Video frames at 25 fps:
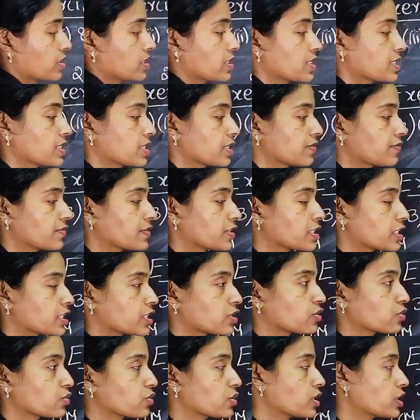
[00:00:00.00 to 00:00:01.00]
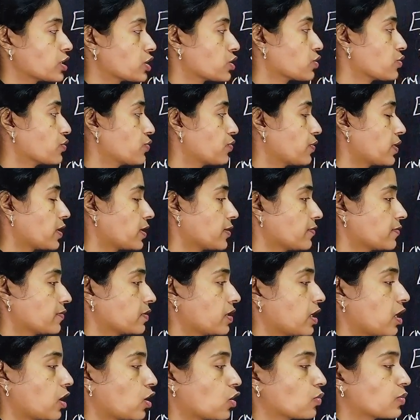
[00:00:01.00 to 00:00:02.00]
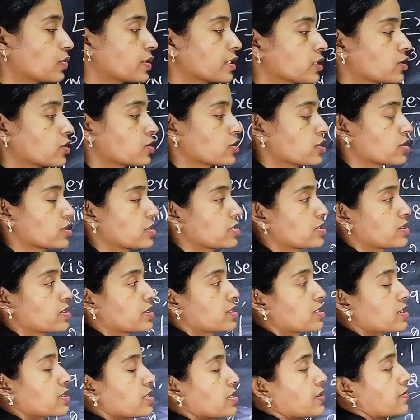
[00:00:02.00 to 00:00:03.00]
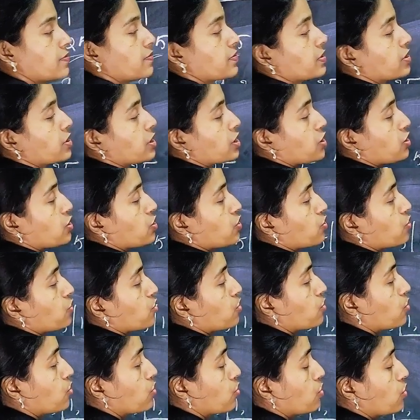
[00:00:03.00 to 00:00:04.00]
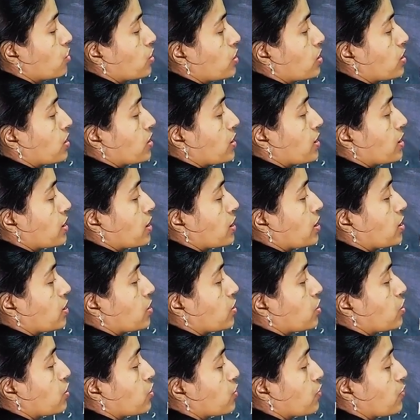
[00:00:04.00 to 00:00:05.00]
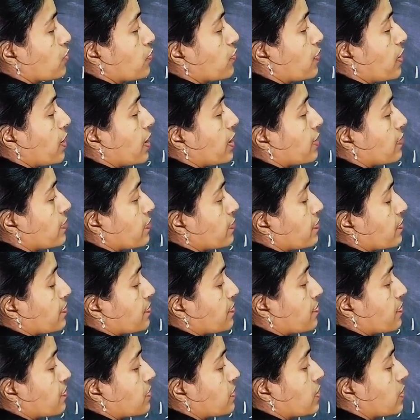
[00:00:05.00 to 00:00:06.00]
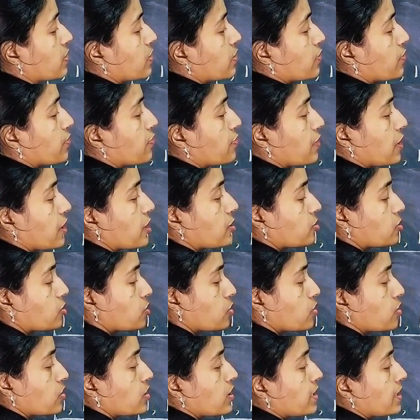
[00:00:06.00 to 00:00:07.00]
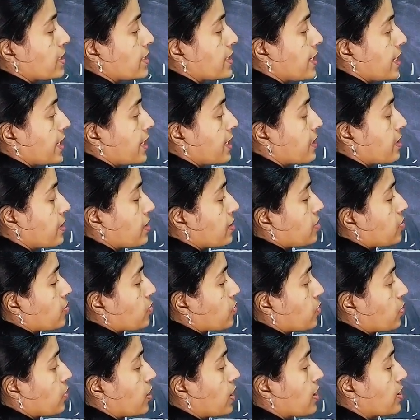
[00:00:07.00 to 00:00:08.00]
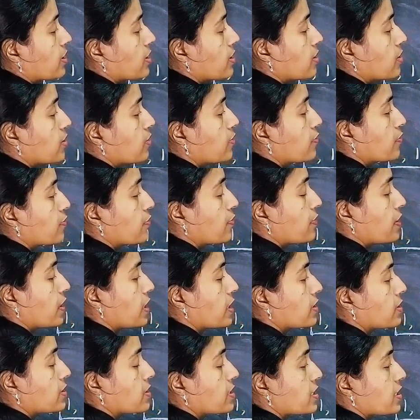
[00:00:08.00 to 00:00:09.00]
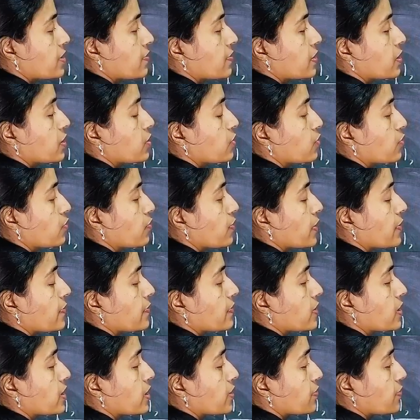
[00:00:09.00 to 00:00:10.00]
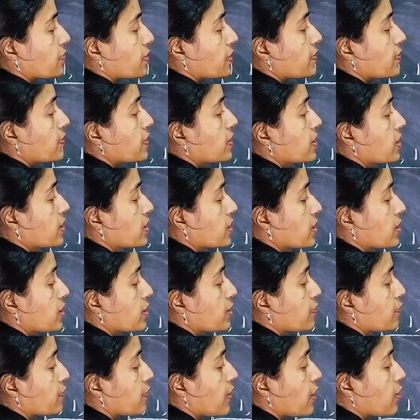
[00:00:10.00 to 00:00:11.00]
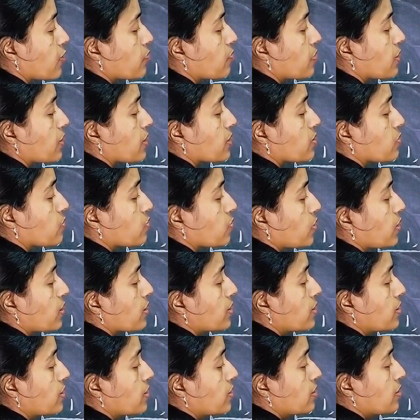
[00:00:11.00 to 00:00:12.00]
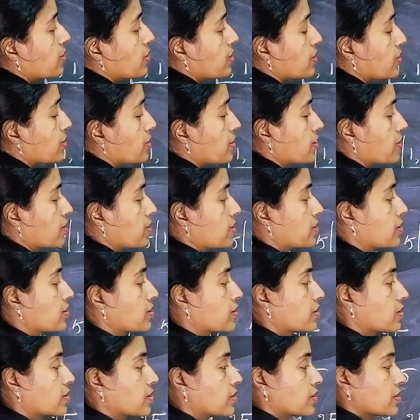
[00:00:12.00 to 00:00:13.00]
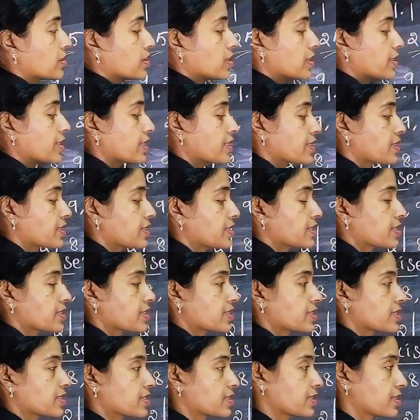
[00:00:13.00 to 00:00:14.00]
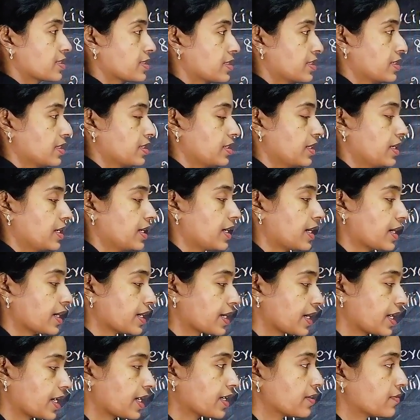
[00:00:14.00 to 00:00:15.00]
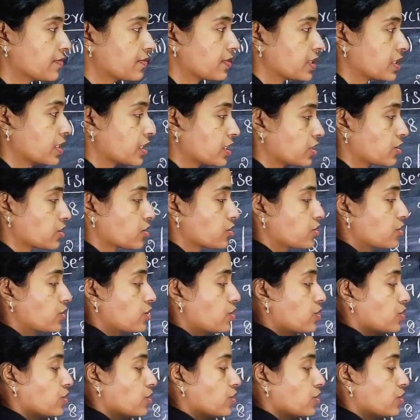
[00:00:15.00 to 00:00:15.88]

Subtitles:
72 into 5, how much? 72 into 5. 5 2s are 10, 1, 5, 7 into 5, 35, 35 plus 1, 36. Again we need to